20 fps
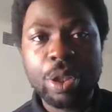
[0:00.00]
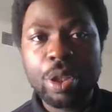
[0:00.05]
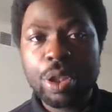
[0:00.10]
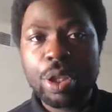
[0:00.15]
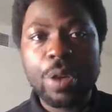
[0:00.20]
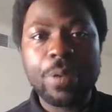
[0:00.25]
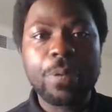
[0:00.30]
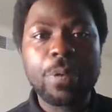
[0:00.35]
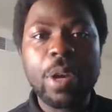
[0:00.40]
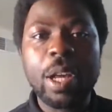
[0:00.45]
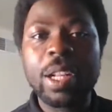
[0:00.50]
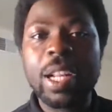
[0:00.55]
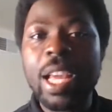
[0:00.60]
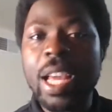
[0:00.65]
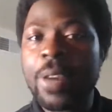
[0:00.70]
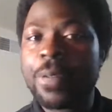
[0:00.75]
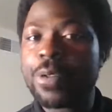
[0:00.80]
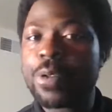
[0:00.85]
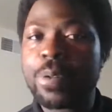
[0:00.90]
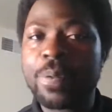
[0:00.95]
if you're on
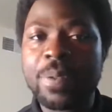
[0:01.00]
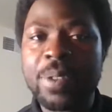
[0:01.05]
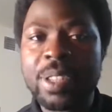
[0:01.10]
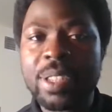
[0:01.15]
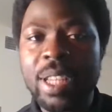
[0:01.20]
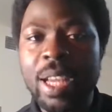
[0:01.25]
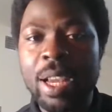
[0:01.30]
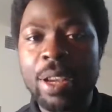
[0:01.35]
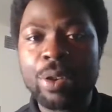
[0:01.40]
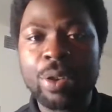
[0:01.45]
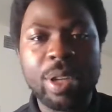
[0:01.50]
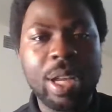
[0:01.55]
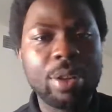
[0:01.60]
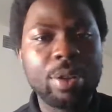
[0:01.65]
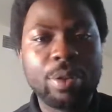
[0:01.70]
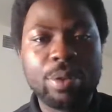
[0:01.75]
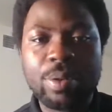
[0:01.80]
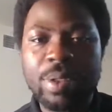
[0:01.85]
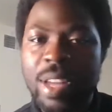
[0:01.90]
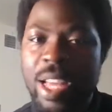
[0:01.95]
F2 visa, you
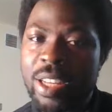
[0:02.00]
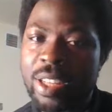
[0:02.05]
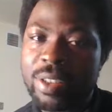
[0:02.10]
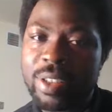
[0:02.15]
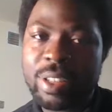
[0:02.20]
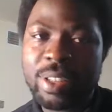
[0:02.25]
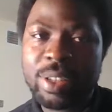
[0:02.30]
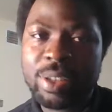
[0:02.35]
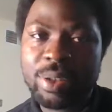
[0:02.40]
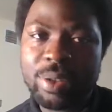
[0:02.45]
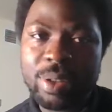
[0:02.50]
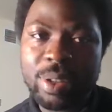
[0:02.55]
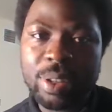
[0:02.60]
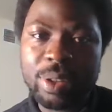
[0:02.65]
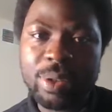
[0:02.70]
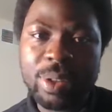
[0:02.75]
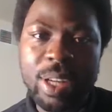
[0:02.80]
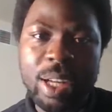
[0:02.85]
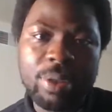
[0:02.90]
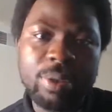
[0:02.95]
cannot do 9 credit units.
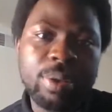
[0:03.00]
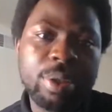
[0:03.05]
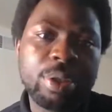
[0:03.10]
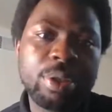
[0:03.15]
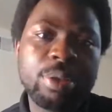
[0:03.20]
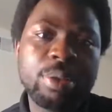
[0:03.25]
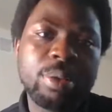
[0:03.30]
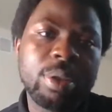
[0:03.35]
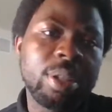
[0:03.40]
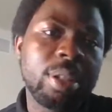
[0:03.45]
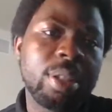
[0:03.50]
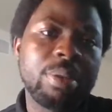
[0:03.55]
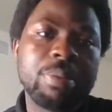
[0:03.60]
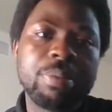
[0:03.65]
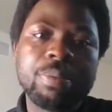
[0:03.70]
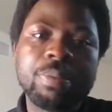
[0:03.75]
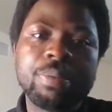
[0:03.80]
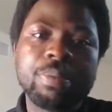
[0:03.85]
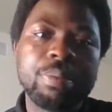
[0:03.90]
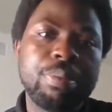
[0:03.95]
You can only do the
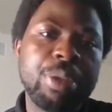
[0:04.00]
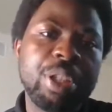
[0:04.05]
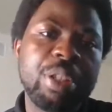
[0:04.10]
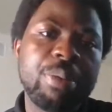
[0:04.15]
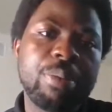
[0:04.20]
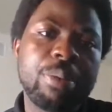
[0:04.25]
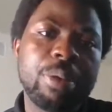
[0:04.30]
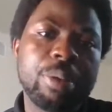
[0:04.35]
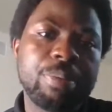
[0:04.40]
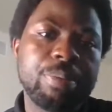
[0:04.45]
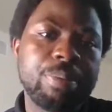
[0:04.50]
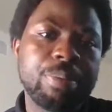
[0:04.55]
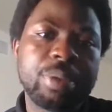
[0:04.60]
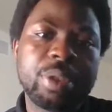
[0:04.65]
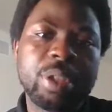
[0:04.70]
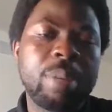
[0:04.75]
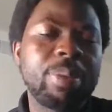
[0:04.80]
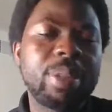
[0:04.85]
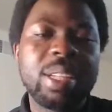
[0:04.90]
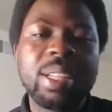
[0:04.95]
minimum,
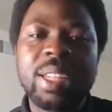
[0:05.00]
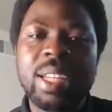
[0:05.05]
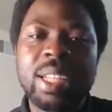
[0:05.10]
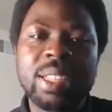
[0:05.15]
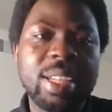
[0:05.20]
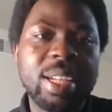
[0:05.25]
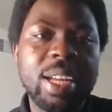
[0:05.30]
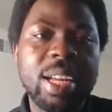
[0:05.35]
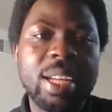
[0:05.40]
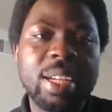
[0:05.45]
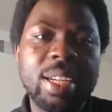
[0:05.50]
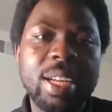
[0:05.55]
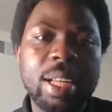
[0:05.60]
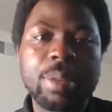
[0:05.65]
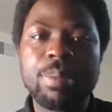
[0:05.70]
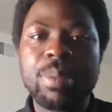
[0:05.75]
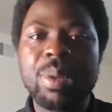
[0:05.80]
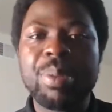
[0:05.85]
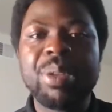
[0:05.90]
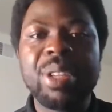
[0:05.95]
something lesser than
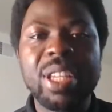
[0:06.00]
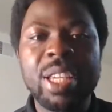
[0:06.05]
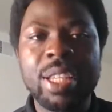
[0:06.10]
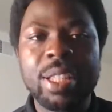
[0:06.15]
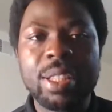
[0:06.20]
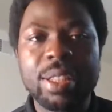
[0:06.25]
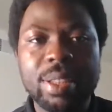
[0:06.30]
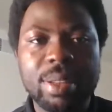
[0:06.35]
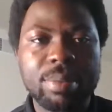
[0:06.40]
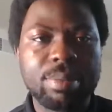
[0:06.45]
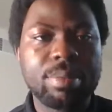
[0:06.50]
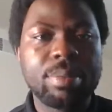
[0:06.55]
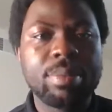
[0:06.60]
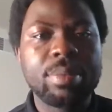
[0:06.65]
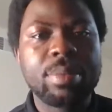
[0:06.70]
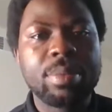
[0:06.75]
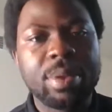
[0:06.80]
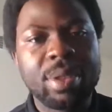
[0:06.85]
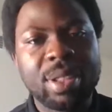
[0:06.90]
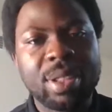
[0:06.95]
that, maybe eight,
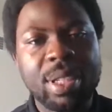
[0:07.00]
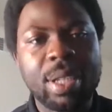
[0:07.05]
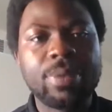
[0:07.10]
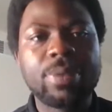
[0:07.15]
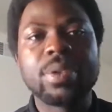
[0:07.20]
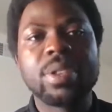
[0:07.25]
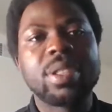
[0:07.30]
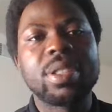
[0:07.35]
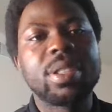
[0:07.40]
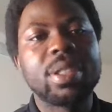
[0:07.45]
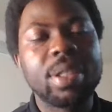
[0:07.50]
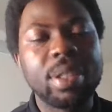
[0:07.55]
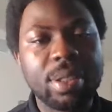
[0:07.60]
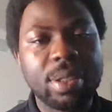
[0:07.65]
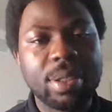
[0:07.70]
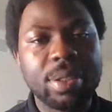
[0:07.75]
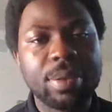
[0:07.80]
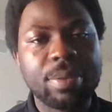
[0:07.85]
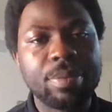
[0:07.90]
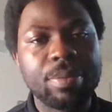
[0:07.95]
seven,
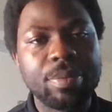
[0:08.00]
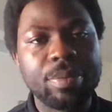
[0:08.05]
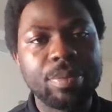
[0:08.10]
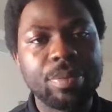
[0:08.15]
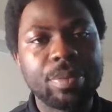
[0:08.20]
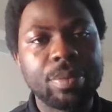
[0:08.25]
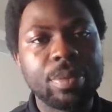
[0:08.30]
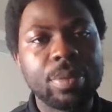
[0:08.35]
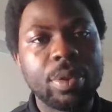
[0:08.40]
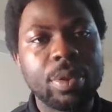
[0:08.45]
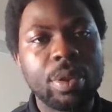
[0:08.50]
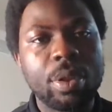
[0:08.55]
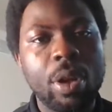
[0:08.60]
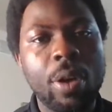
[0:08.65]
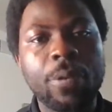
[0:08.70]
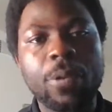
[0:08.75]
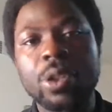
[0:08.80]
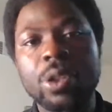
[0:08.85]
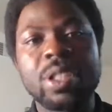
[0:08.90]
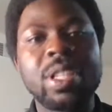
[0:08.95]
six.
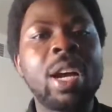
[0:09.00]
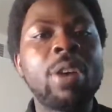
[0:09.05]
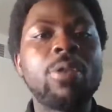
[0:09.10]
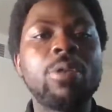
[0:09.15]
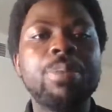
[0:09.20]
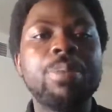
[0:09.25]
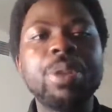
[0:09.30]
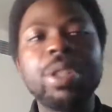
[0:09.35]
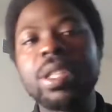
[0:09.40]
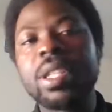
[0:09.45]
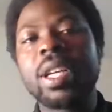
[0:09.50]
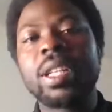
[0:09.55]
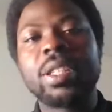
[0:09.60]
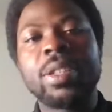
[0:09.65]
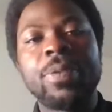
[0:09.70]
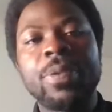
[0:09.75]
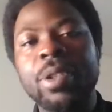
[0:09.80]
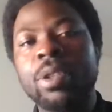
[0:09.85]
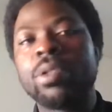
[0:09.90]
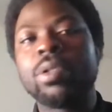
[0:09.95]
Of course, that would mean that
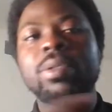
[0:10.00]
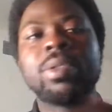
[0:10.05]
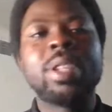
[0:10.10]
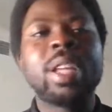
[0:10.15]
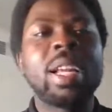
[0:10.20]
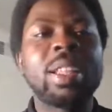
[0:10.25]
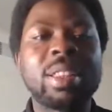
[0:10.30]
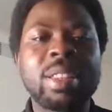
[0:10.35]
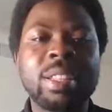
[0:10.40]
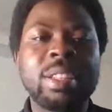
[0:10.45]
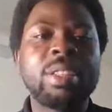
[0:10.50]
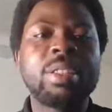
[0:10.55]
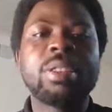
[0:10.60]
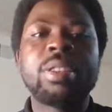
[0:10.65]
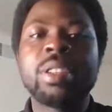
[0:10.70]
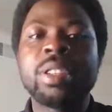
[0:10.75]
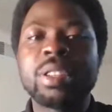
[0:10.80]
if there are three,